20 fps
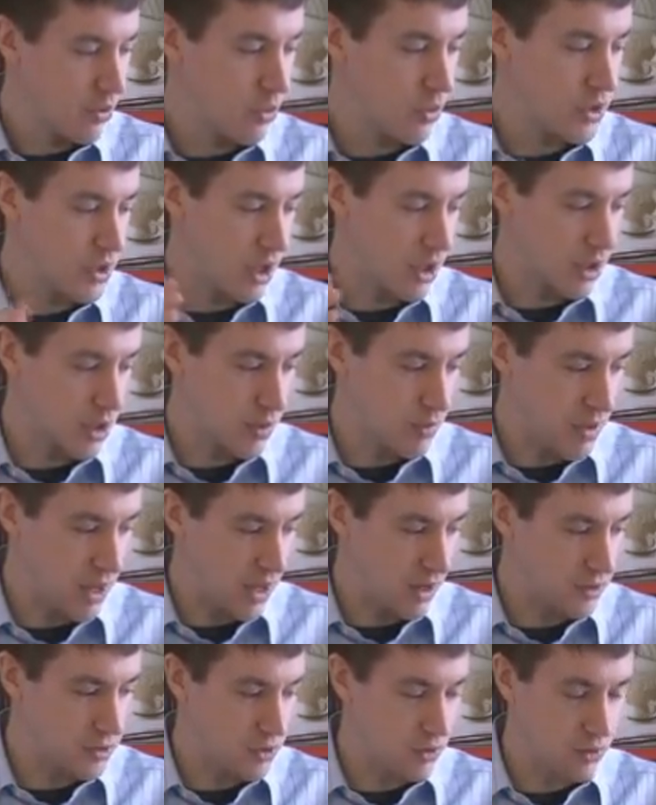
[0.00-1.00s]
we talk
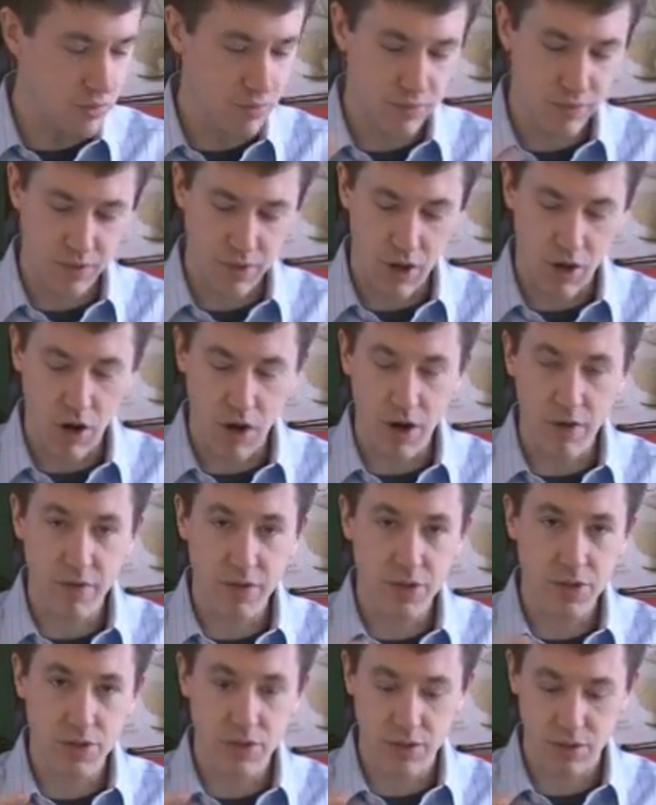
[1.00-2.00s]
about the
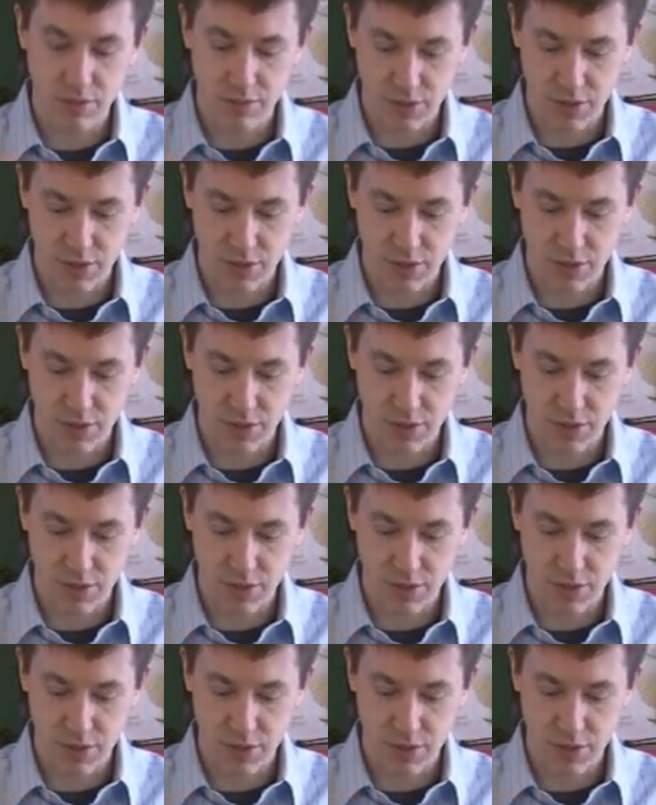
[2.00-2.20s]
harvest.